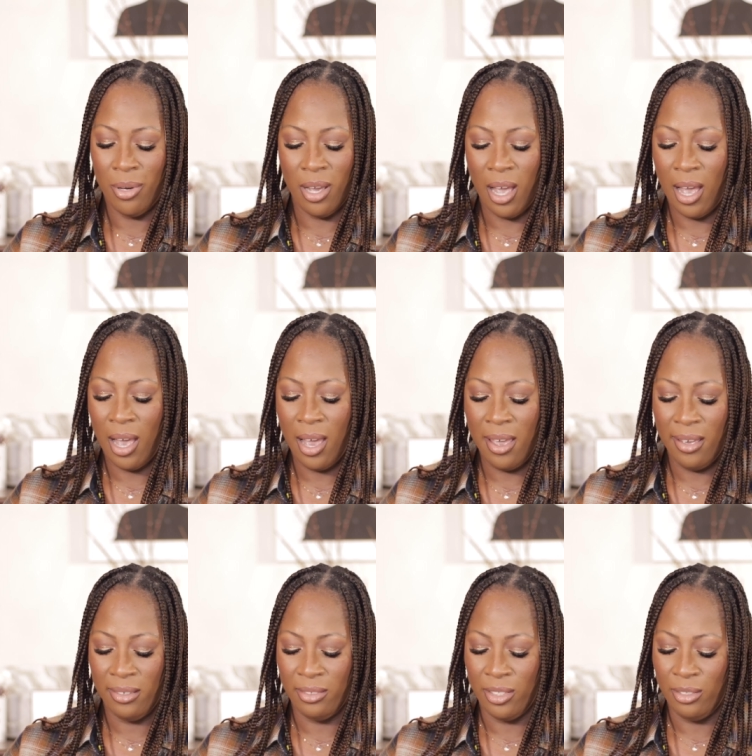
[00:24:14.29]
but I
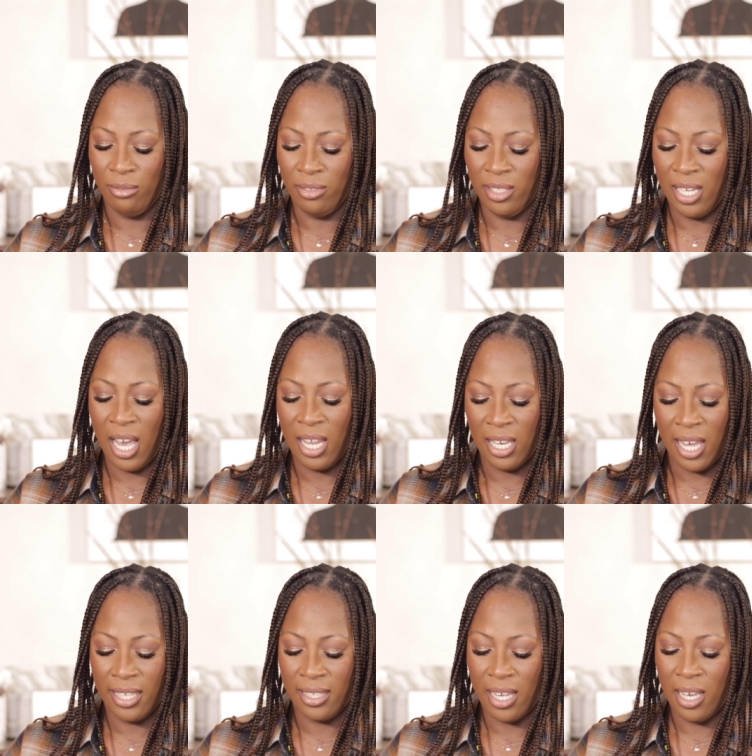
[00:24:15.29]
uh, do not
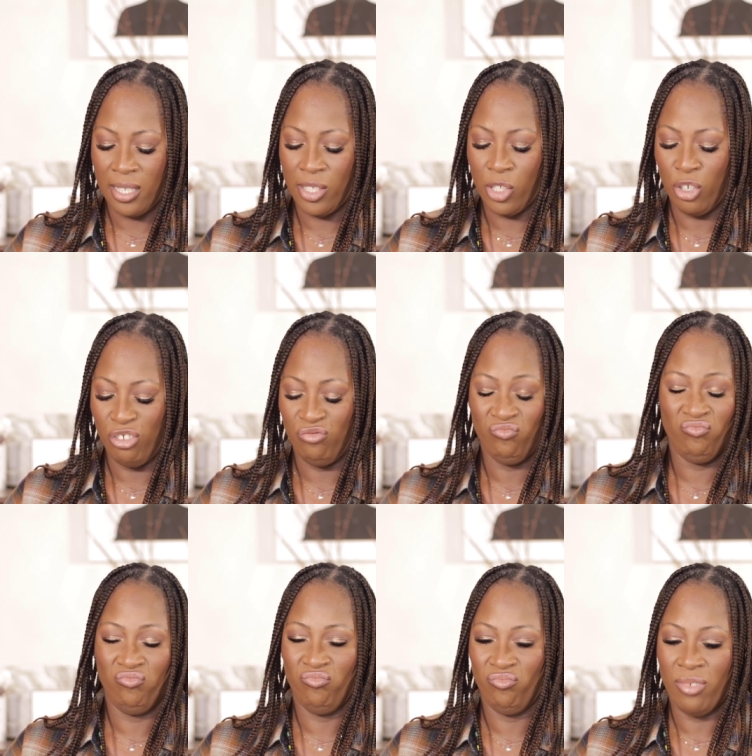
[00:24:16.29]
like that. So
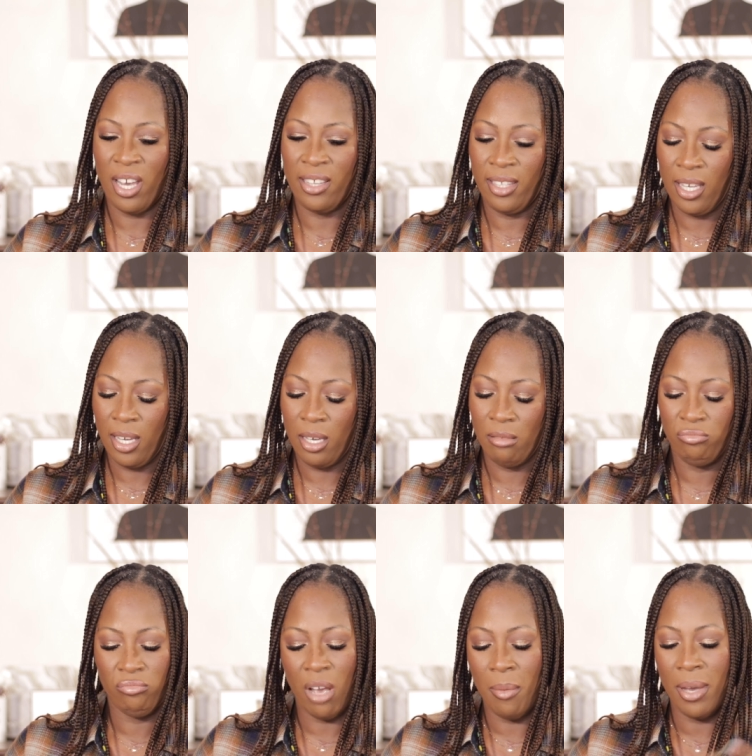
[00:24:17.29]
mm, I think
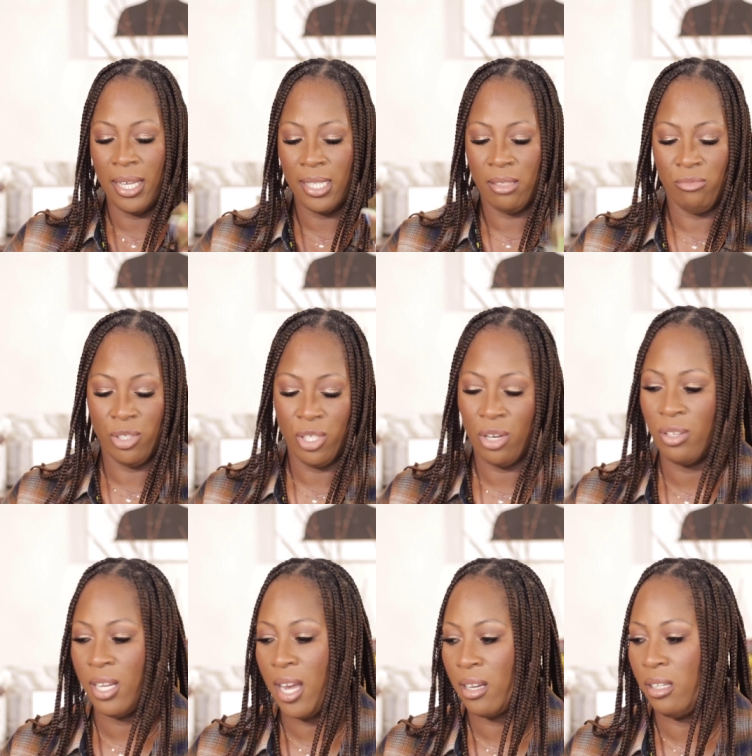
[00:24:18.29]
I might
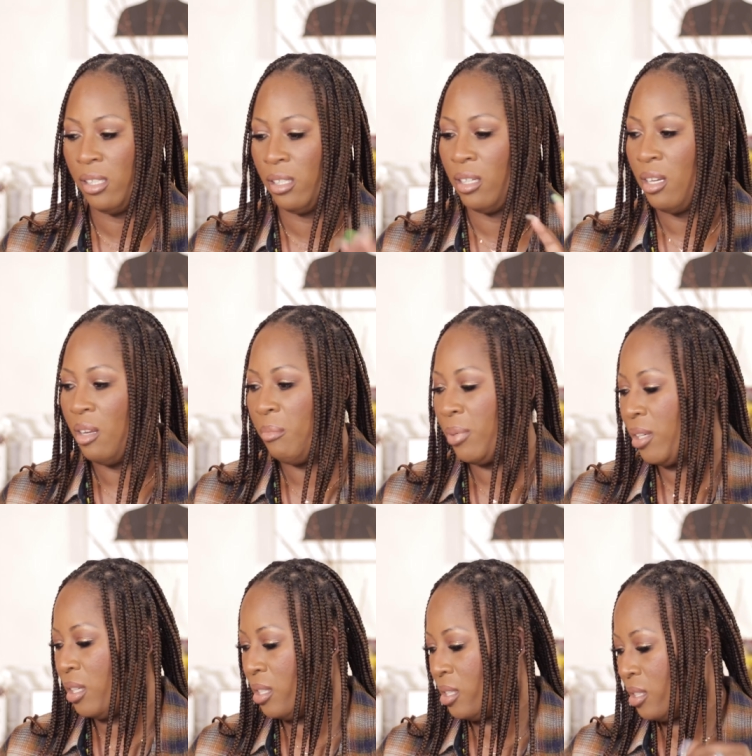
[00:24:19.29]
return that color
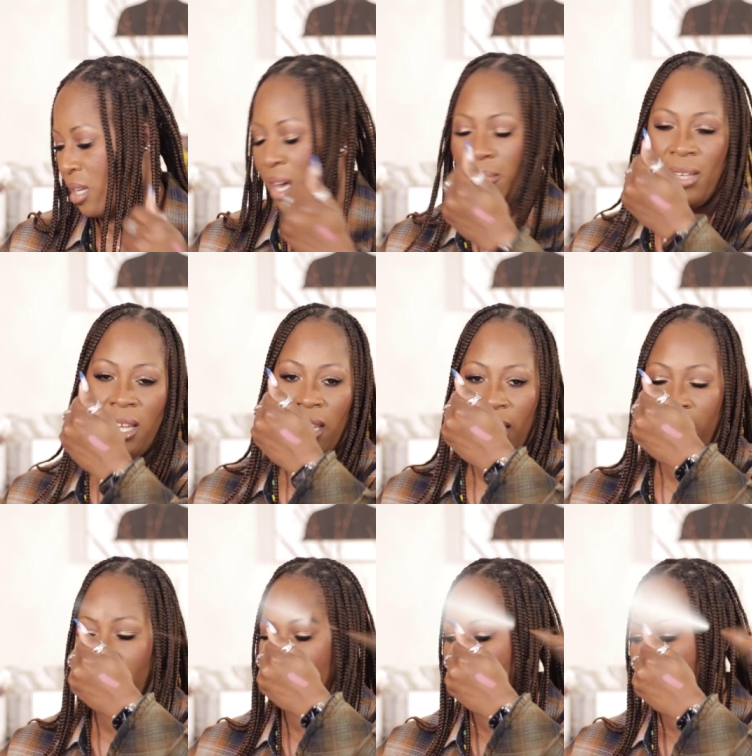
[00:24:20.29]
because I'm not liking